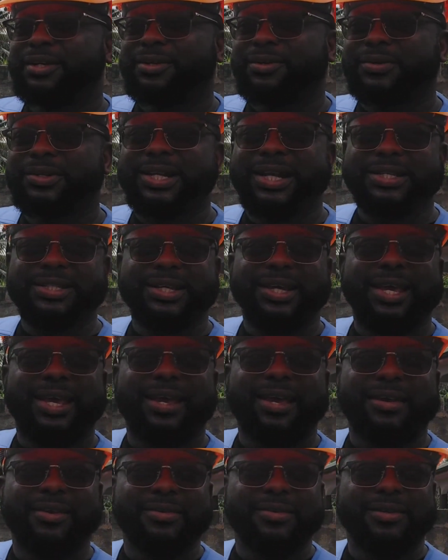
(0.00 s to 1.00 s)
know that
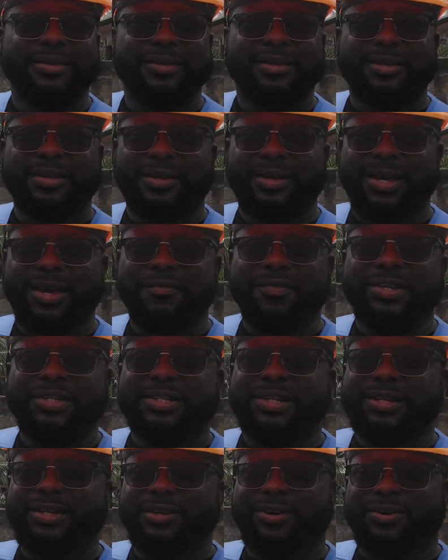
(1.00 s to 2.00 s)

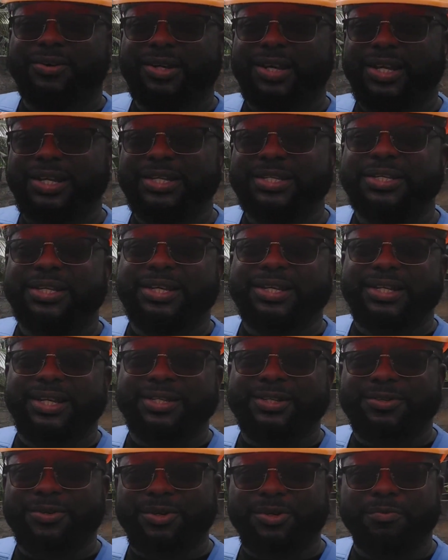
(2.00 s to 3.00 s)
everything or anything
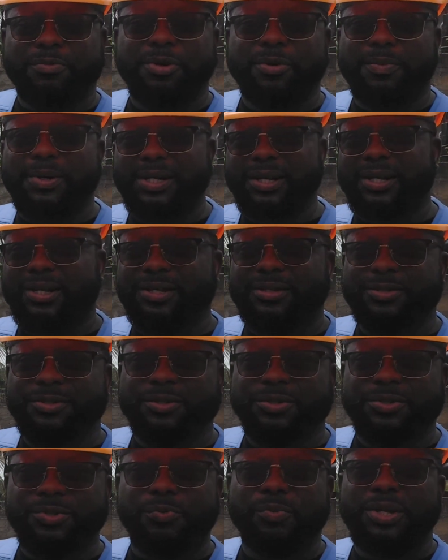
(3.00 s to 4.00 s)
that's on the property
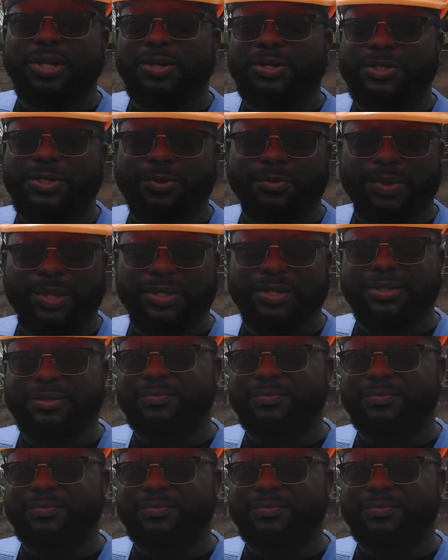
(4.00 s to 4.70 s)
should belong to me.